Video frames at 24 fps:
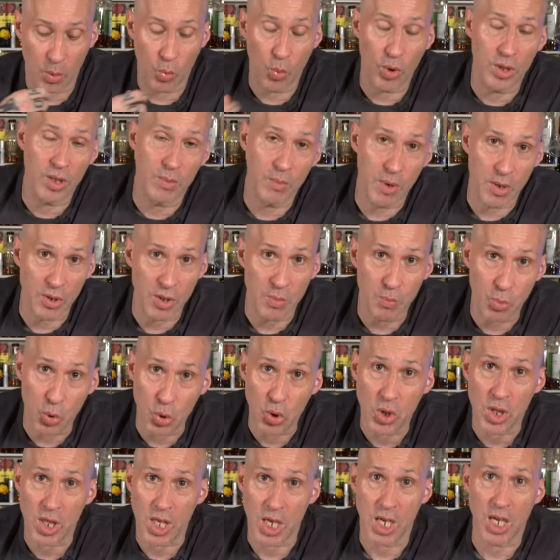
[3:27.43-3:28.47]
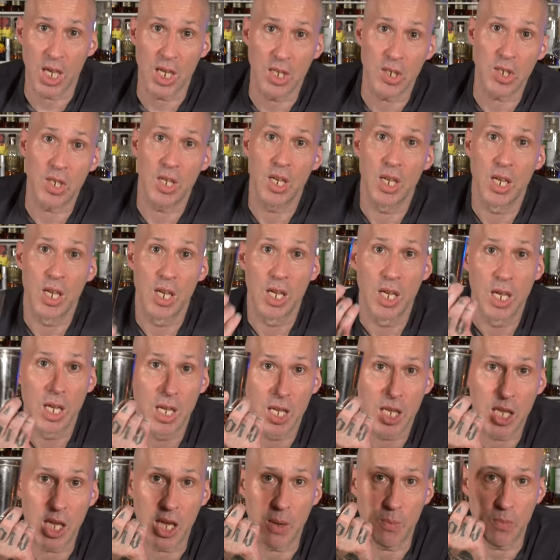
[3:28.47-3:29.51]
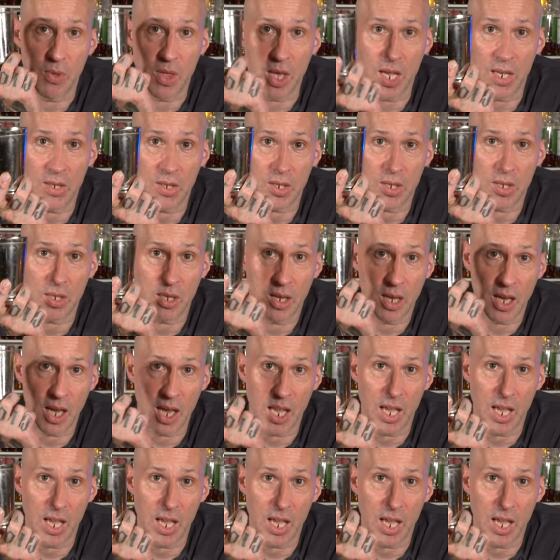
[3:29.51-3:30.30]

And one of the most important thing is keep this